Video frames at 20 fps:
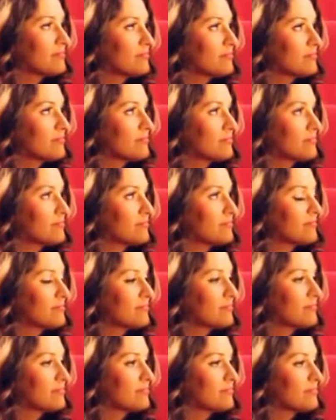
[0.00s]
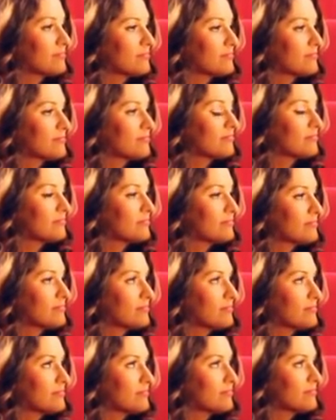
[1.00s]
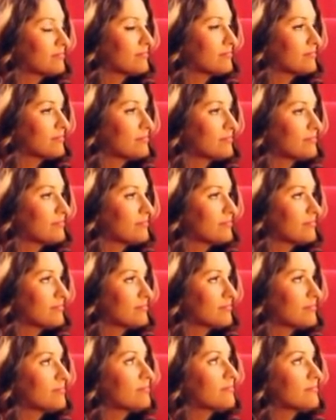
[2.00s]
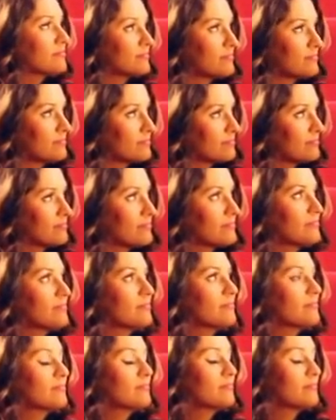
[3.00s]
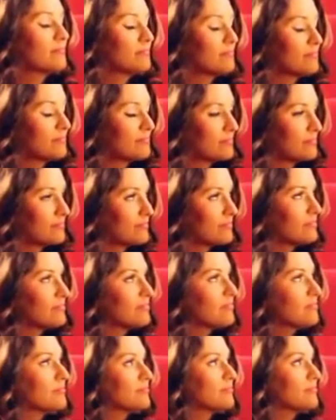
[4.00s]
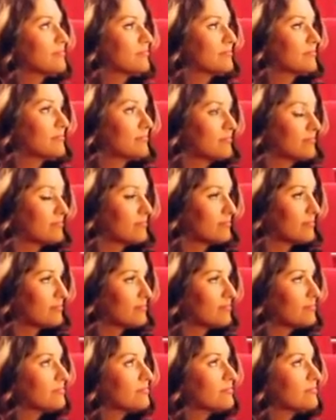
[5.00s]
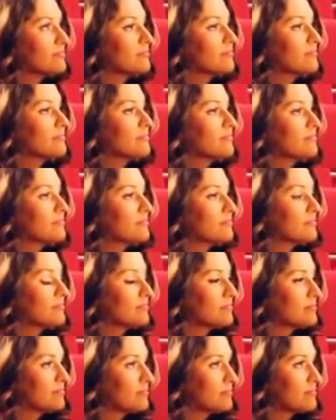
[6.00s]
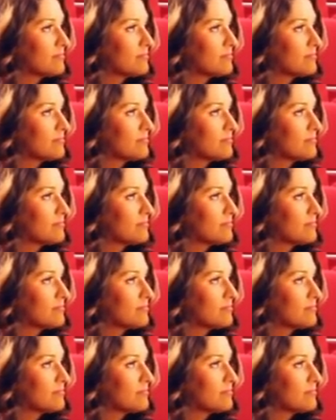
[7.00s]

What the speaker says: No words are spoken by the person on screen.